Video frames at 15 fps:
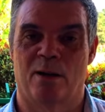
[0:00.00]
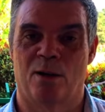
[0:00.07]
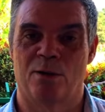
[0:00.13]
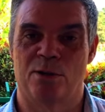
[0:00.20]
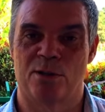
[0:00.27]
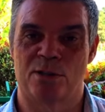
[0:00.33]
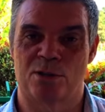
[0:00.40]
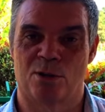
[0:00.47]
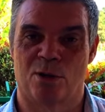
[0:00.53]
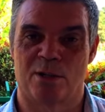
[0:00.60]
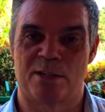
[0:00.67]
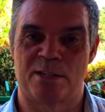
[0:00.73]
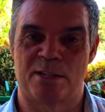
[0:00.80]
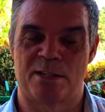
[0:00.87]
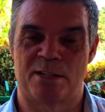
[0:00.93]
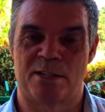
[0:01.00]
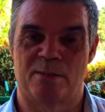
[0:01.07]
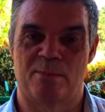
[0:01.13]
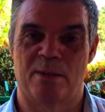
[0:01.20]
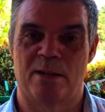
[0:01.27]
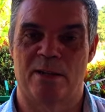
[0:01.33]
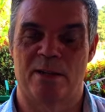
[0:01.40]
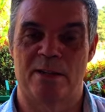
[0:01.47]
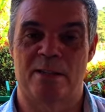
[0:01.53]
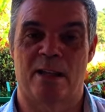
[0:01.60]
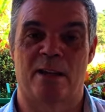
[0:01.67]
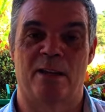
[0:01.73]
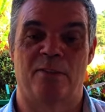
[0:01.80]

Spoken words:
on the solar system, is that